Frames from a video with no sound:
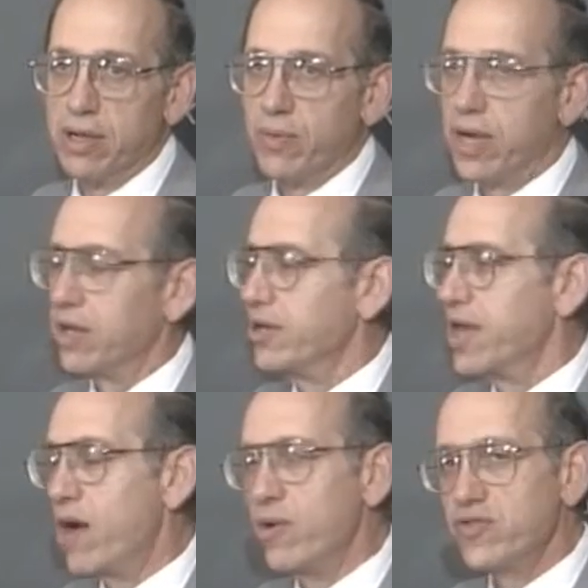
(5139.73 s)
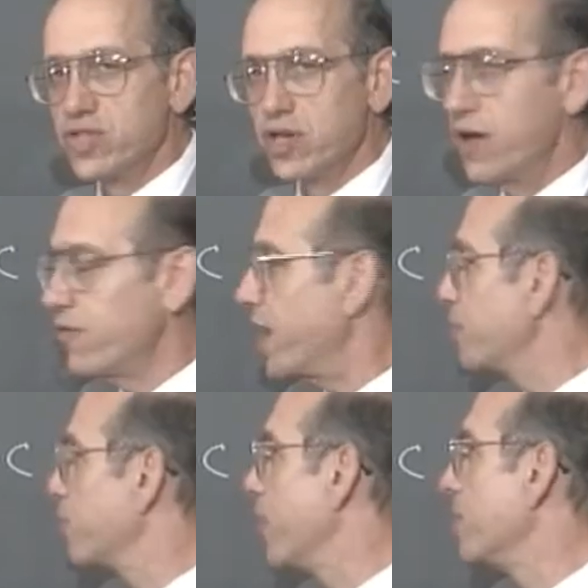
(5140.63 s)
Well, now we've solved
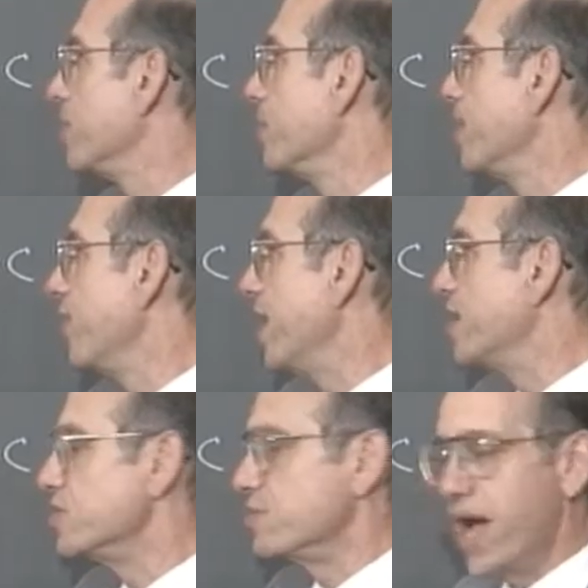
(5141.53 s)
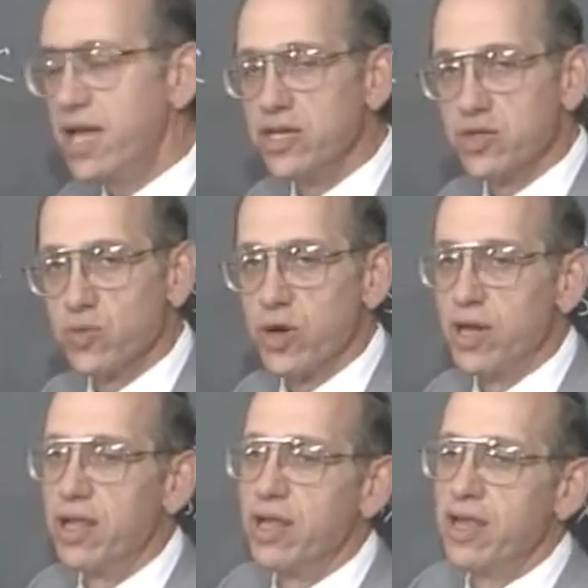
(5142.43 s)
that problem. If n is minus
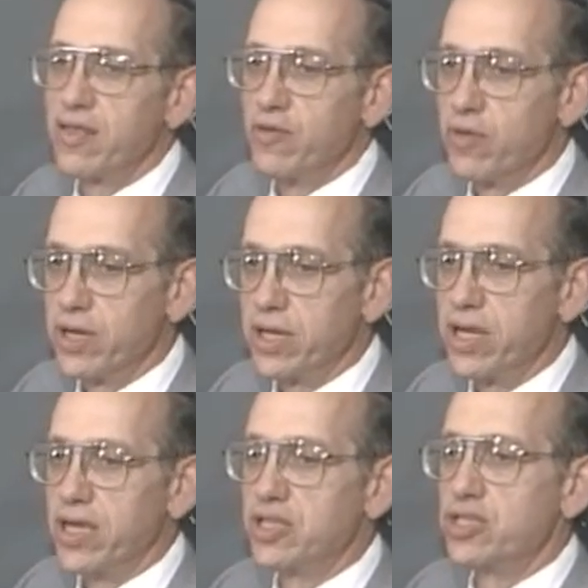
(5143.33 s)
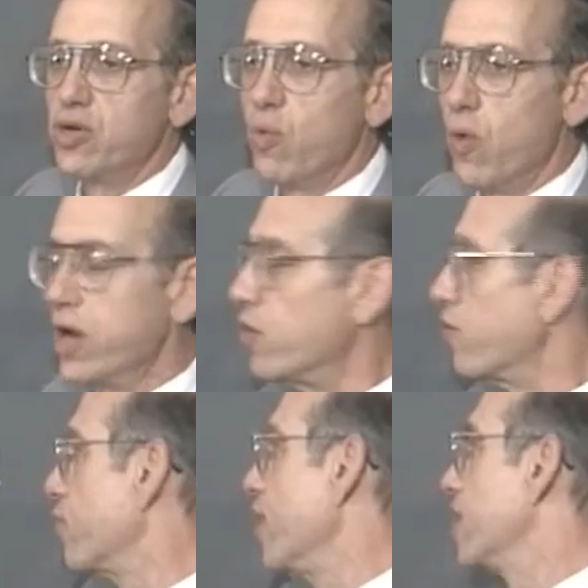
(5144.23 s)
1, then really it's 1
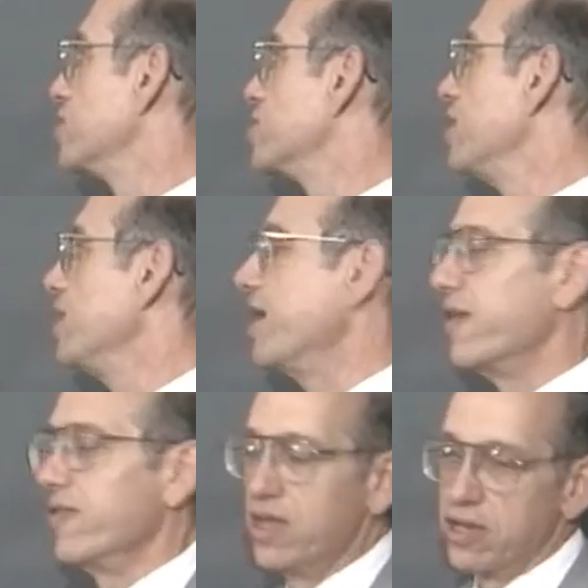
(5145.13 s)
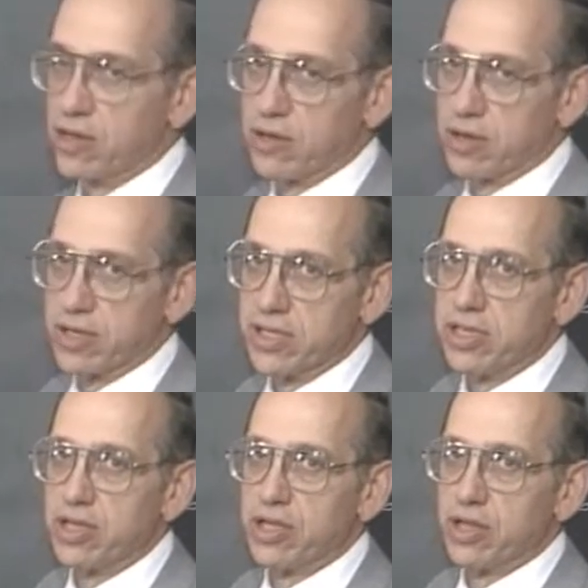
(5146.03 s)
over x, and the integral
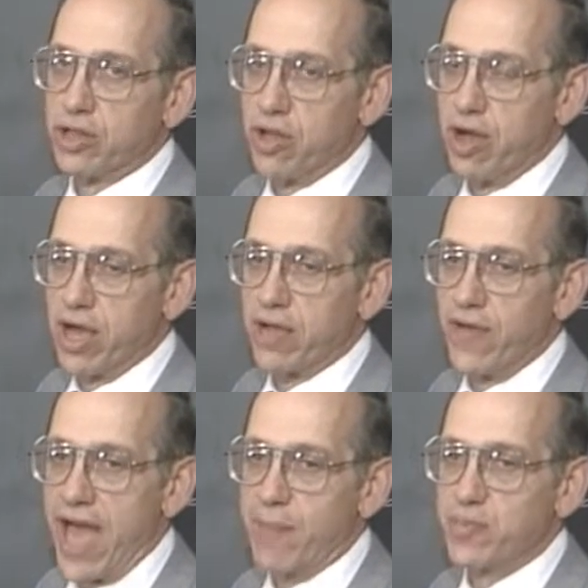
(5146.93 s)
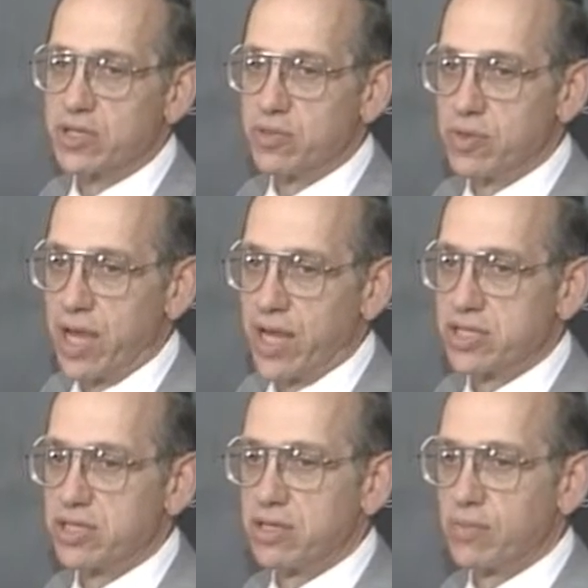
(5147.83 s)
is log of absolute
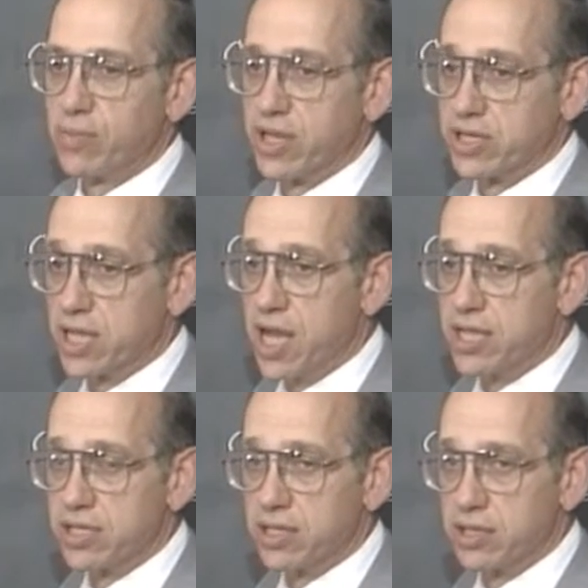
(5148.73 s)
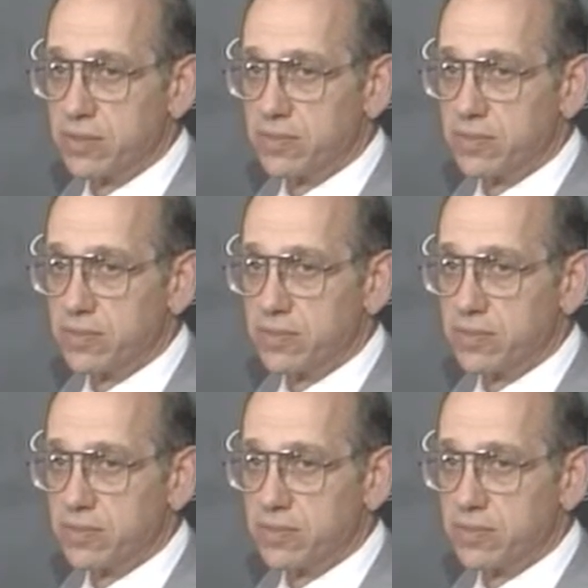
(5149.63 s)
x plus constant.